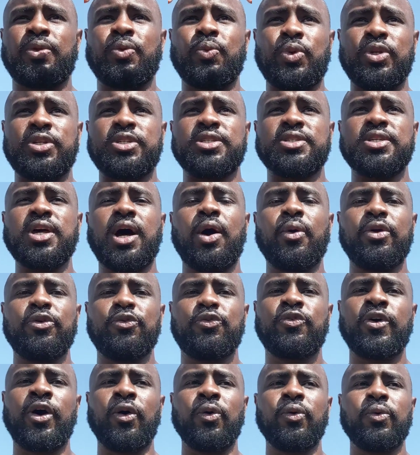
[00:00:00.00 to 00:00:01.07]
which is how it
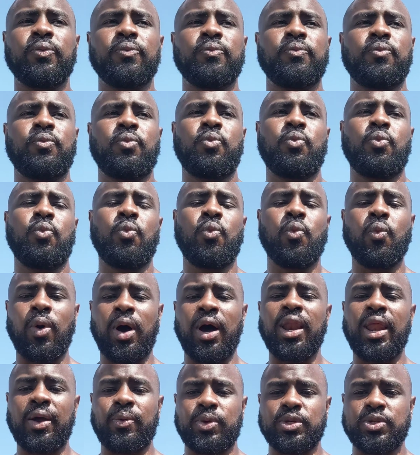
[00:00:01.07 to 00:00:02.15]
felt
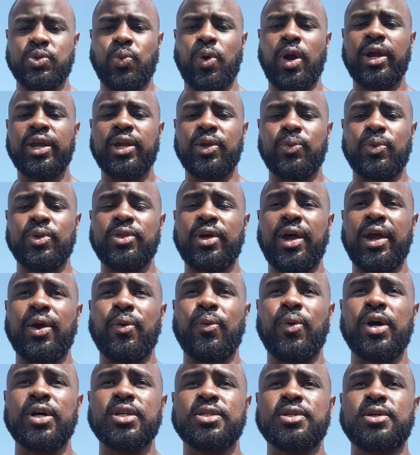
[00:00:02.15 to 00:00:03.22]
while I was working with
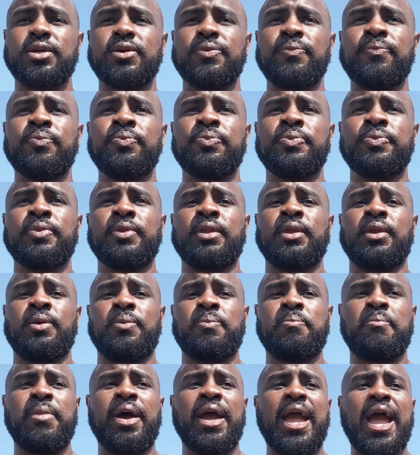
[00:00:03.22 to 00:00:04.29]
ayahuasca.
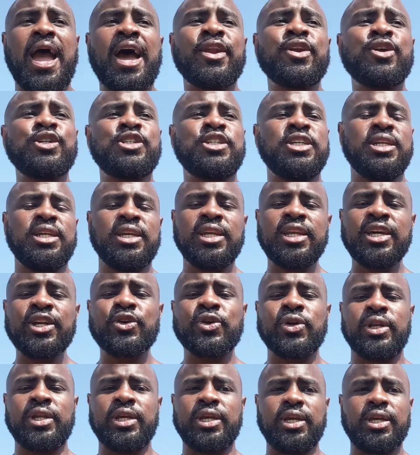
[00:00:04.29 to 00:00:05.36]
My energy
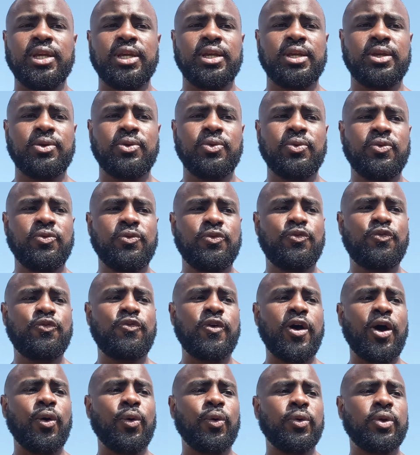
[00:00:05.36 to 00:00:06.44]
literally
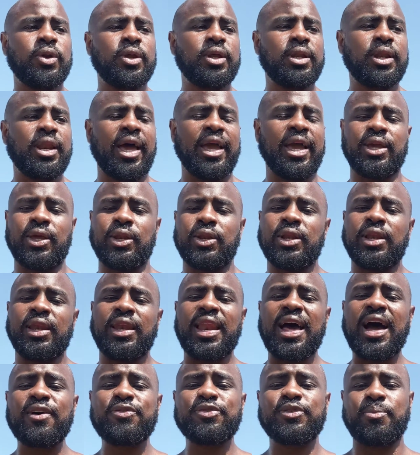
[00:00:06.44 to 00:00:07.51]
felt like it
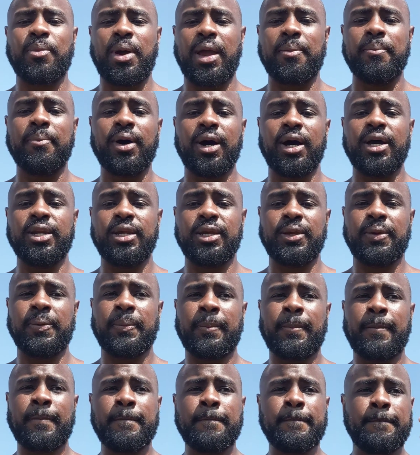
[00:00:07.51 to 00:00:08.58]
left my body
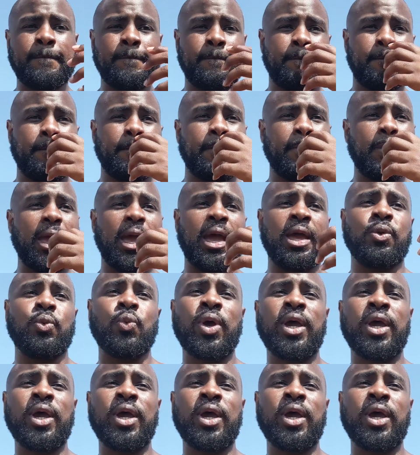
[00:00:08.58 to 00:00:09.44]
and